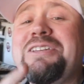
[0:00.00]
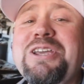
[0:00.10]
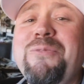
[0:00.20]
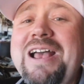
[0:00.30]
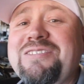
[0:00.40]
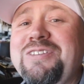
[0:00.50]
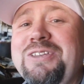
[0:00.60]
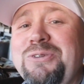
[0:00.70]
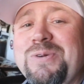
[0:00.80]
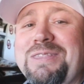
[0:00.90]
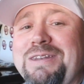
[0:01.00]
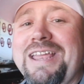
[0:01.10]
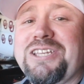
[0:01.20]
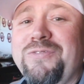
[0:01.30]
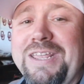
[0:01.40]
until I see you at the
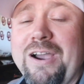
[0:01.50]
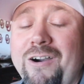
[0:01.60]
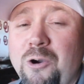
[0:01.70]
next video,